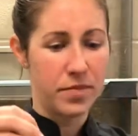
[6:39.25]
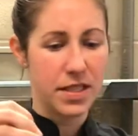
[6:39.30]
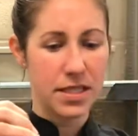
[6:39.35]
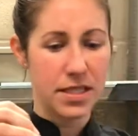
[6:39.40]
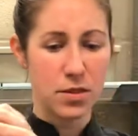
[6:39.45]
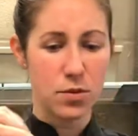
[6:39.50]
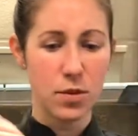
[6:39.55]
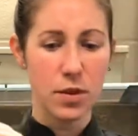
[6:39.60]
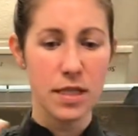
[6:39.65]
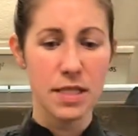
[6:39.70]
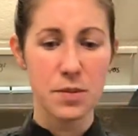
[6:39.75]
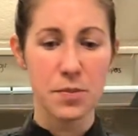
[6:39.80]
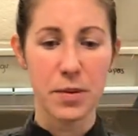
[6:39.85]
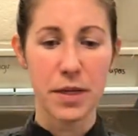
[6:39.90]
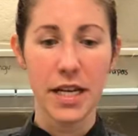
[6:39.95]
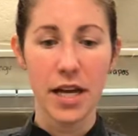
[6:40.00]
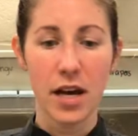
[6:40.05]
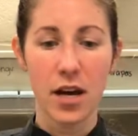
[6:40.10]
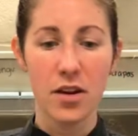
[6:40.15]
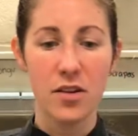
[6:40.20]
This one is
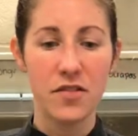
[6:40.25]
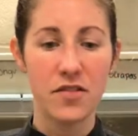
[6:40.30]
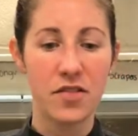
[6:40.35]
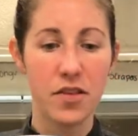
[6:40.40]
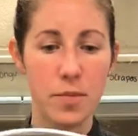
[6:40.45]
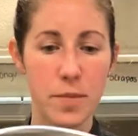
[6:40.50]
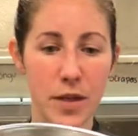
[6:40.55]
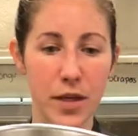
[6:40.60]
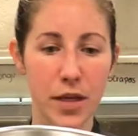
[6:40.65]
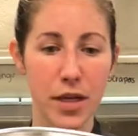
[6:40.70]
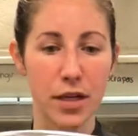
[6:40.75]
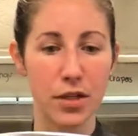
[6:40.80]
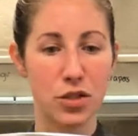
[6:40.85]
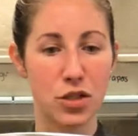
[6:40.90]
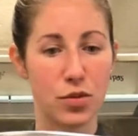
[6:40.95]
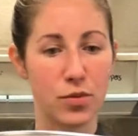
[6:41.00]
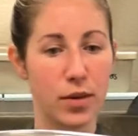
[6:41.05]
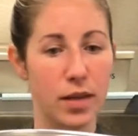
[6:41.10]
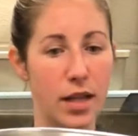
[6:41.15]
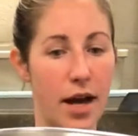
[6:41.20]
pretty unfamiliar
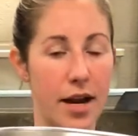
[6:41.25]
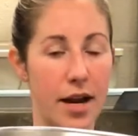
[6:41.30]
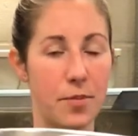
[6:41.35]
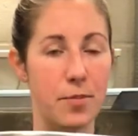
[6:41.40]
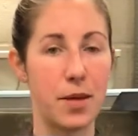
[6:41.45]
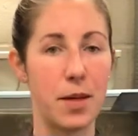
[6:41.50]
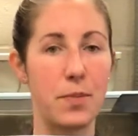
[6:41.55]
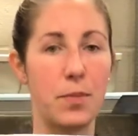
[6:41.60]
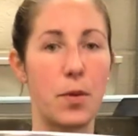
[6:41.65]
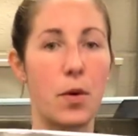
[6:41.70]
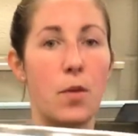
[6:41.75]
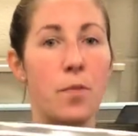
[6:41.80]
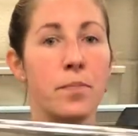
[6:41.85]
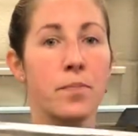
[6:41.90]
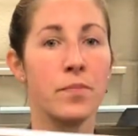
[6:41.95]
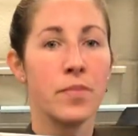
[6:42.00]
to a lot of people.